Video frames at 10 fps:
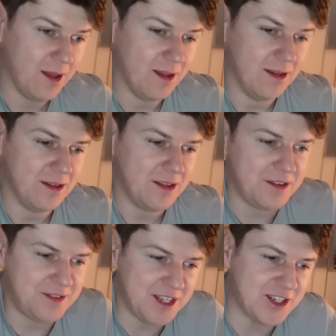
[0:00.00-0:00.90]
Eric
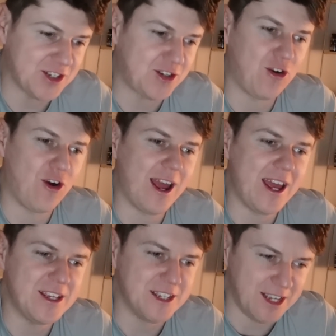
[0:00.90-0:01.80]
Kendricks this is
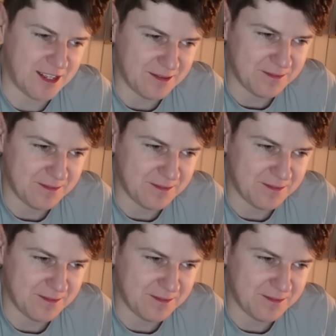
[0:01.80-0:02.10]
crazy. sniffed